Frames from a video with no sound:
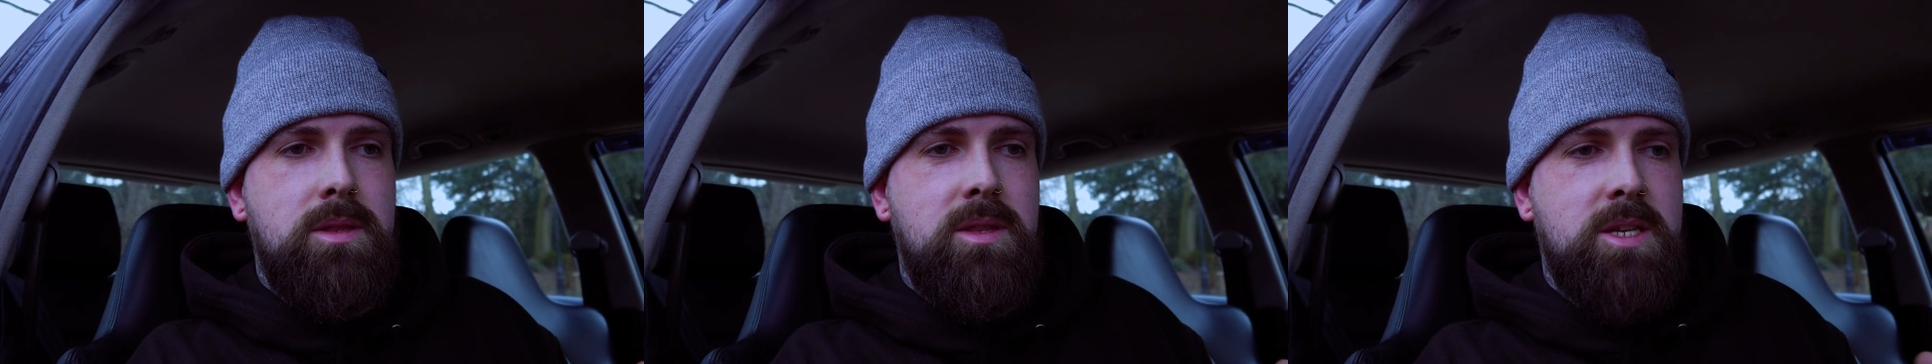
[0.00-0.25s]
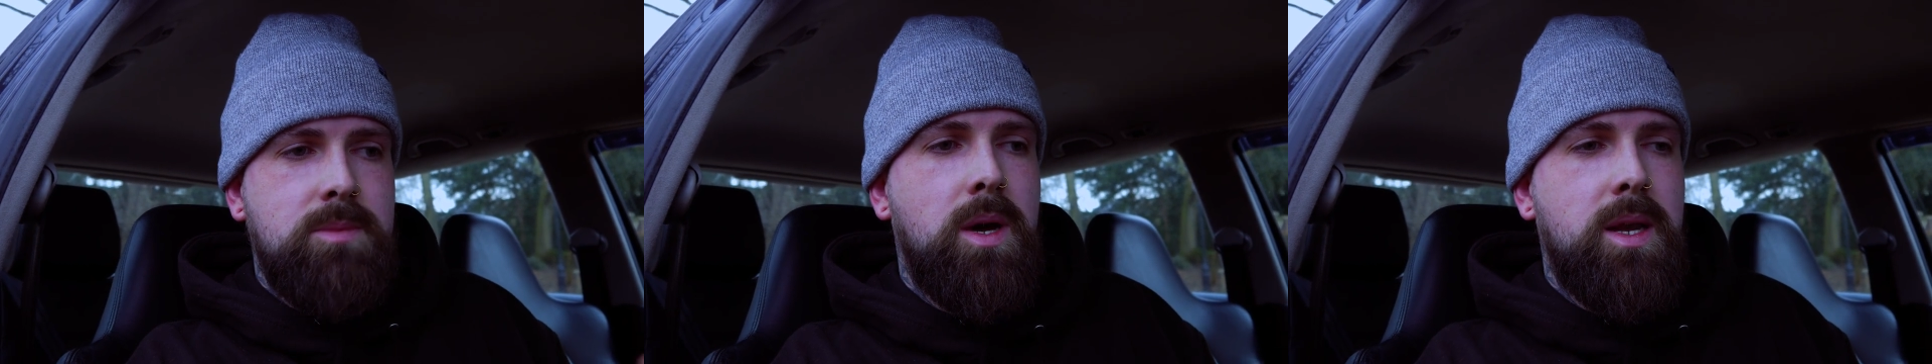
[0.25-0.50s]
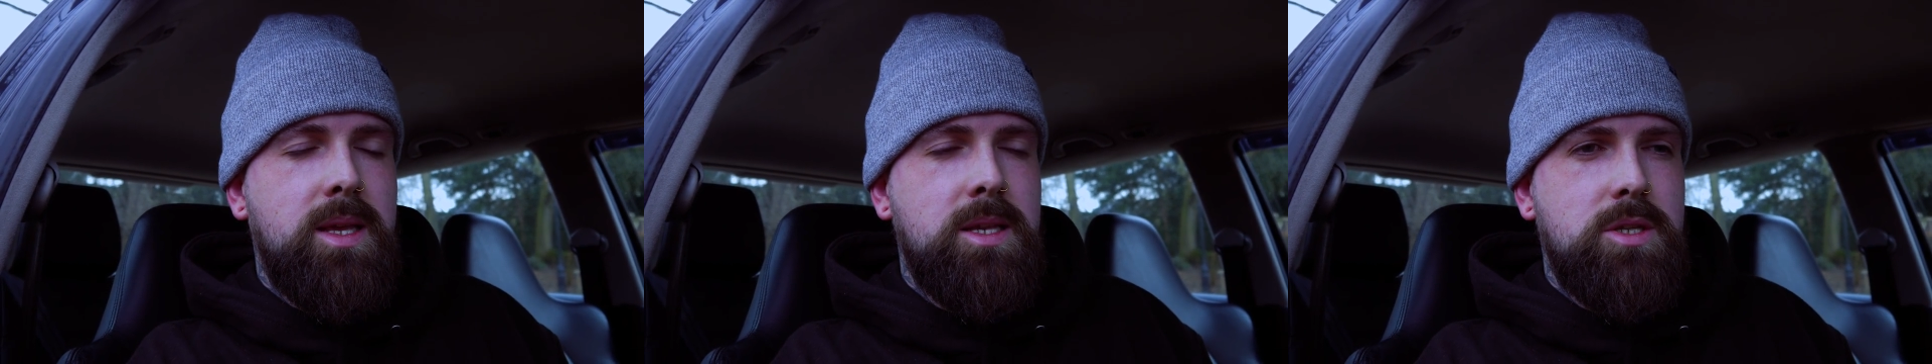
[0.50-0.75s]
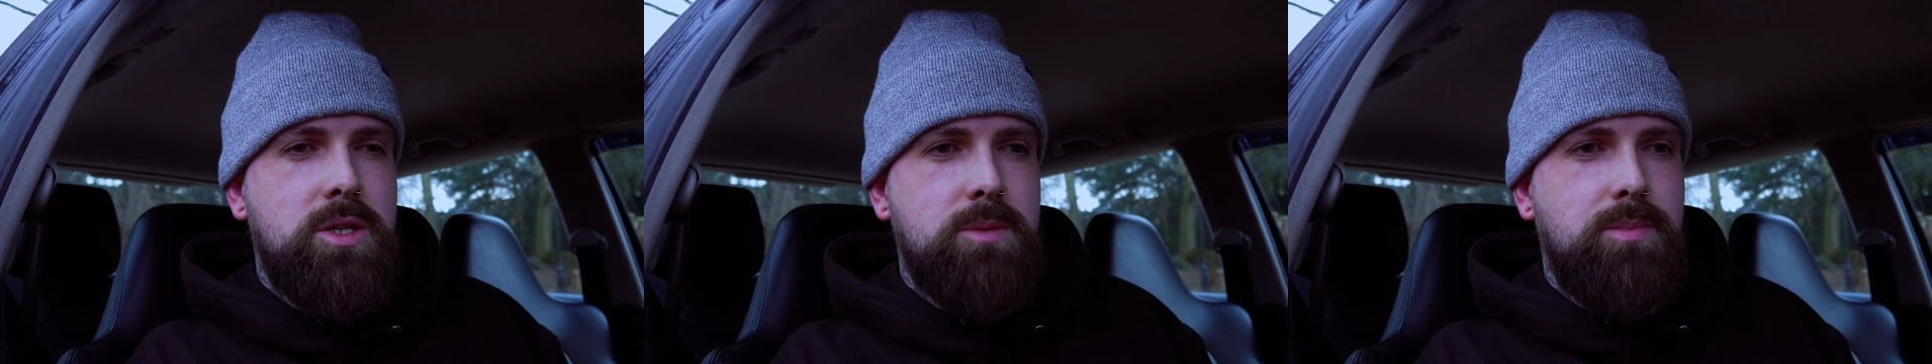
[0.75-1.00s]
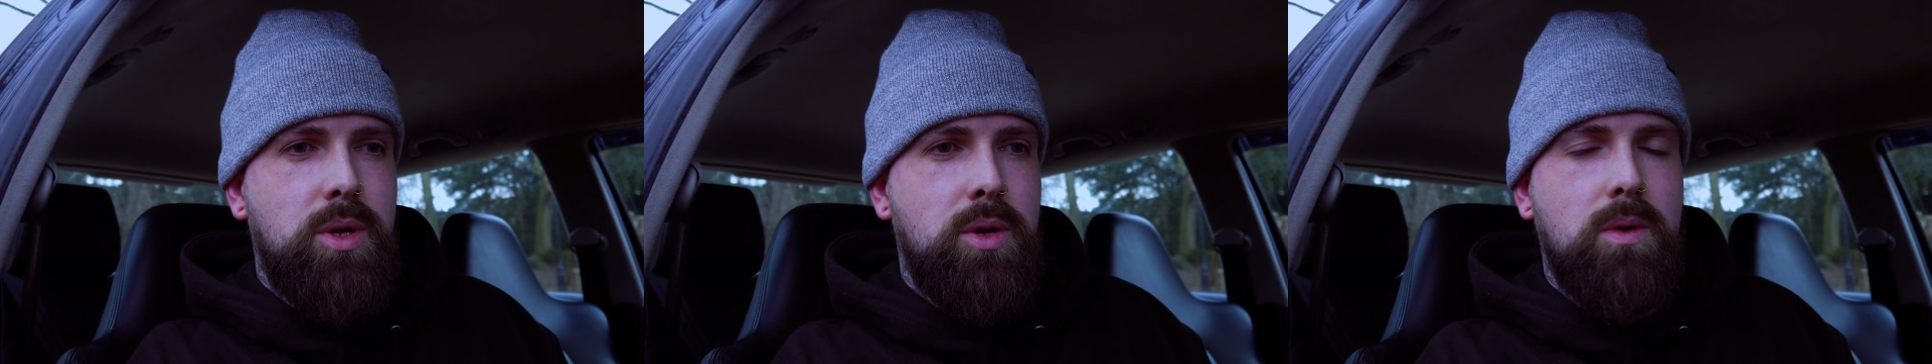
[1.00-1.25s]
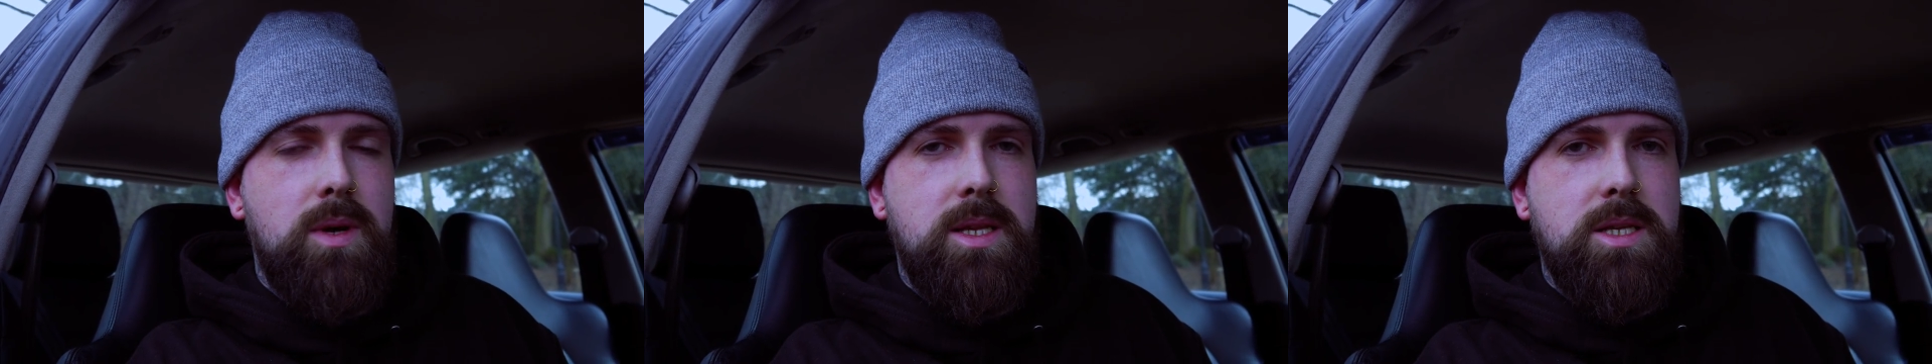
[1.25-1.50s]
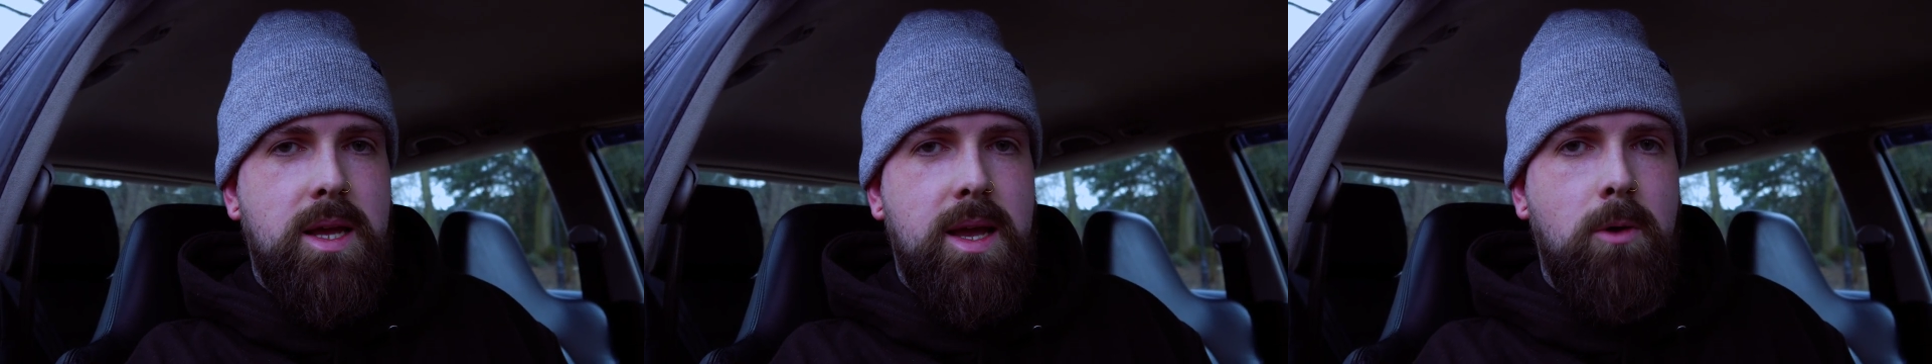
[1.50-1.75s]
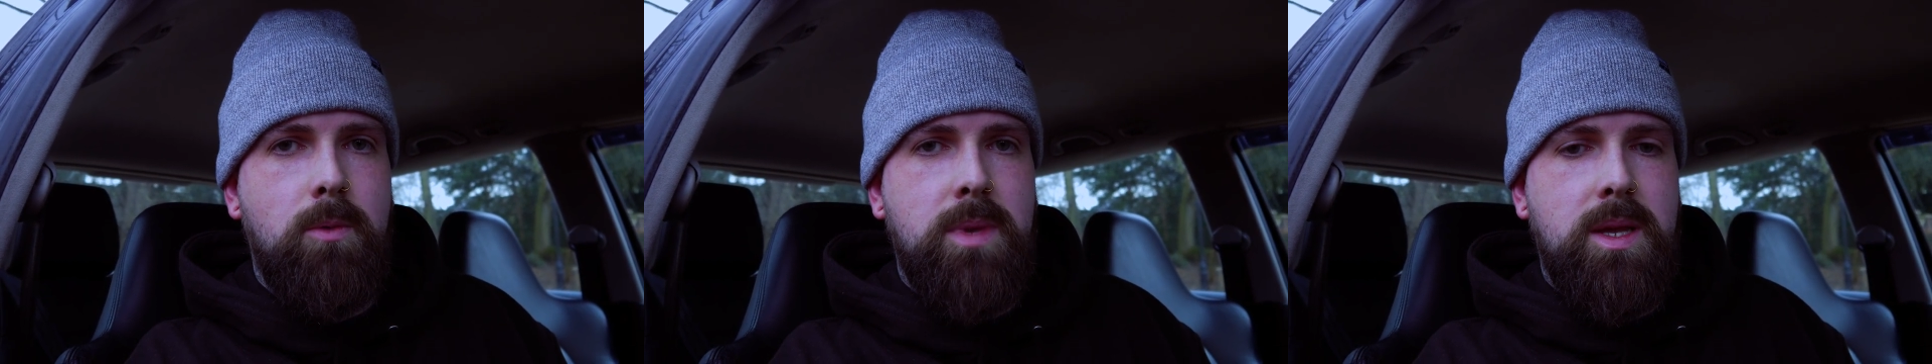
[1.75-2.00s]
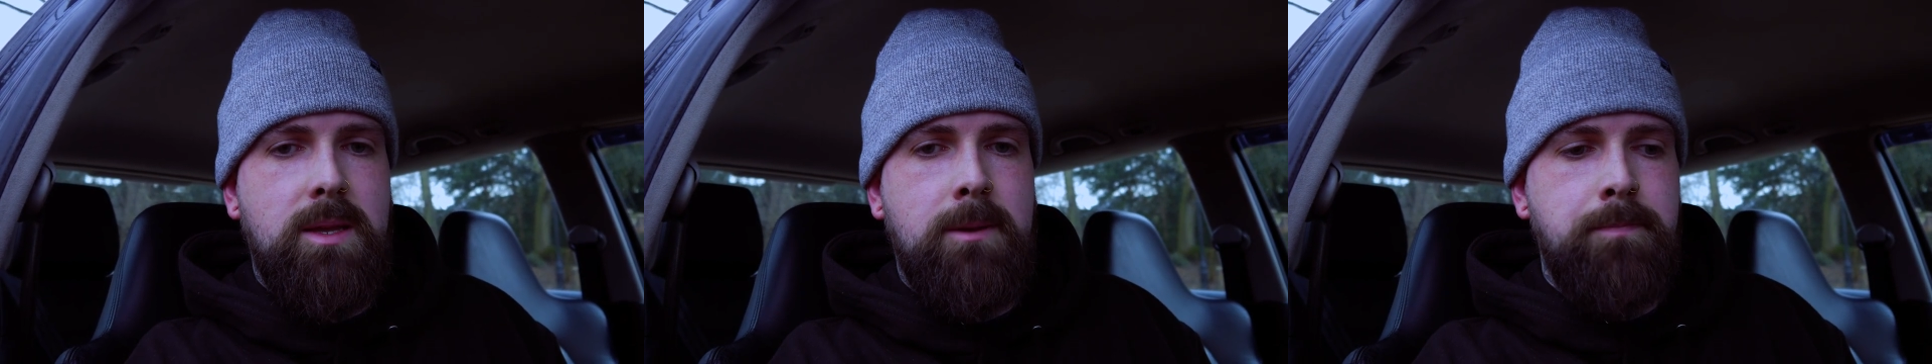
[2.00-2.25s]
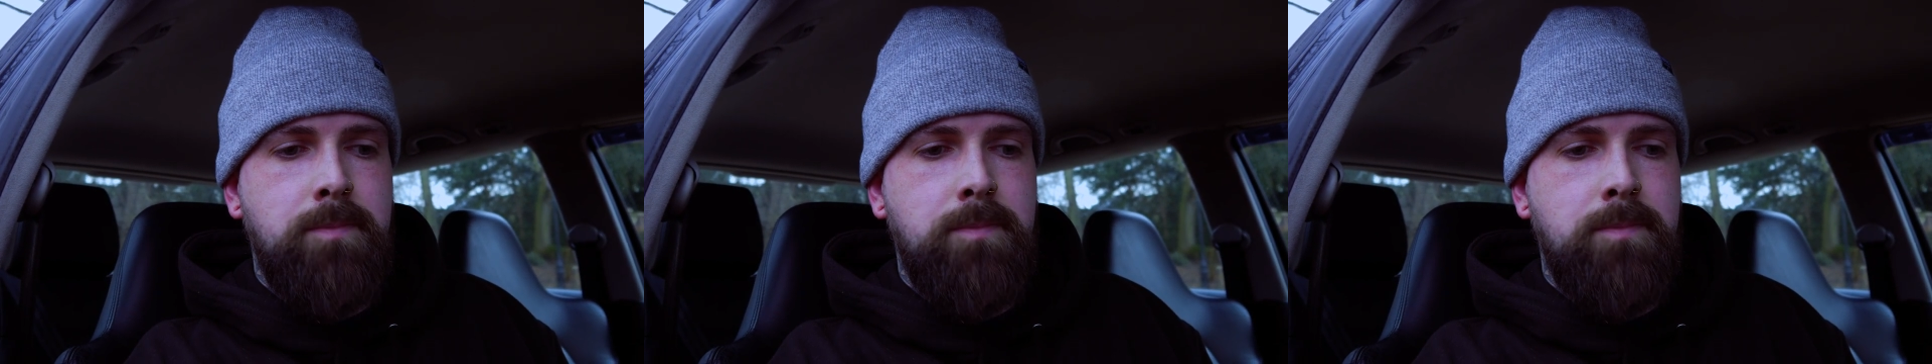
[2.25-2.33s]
This money is just purely to help me